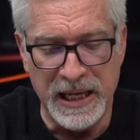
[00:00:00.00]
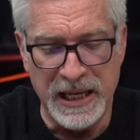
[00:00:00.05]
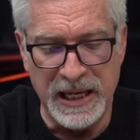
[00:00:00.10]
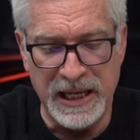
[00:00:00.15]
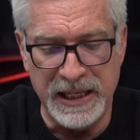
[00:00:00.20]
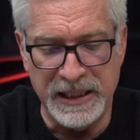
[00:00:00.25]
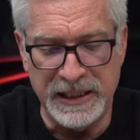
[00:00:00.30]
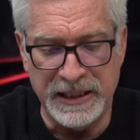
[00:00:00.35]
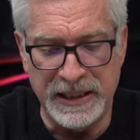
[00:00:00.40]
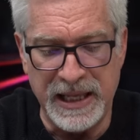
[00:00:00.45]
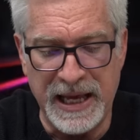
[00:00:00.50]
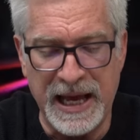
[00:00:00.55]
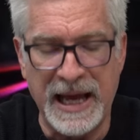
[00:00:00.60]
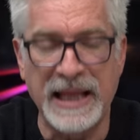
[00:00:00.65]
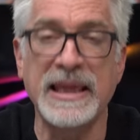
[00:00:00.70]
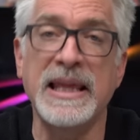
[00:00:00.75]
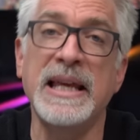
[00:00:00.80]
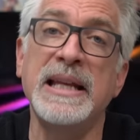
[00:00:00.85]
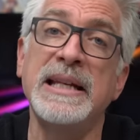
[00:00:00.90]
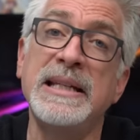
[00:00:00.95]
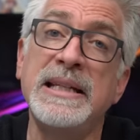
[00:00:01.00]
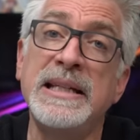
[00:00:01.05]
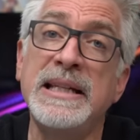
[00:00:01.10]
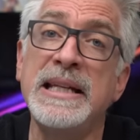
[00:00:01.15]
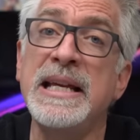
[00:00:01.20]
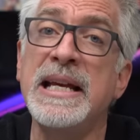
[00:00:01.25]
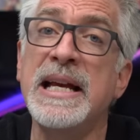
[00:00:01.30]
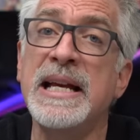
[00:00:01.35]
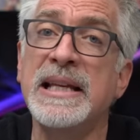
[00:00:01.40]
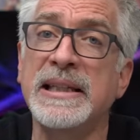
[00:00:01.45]
is that the
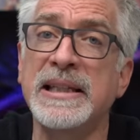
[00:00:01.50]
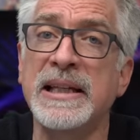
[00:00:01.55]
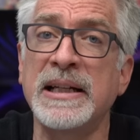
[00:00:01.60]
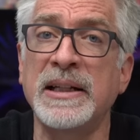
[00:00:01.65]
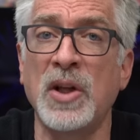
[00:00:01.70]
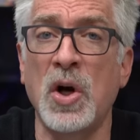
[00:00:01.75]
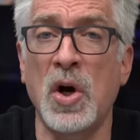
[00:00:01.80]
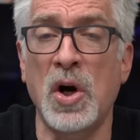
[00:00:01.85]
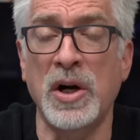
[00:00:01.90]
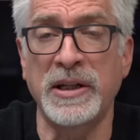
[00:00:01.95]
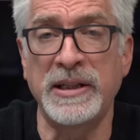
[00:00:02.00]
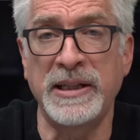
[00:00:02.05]
DSLR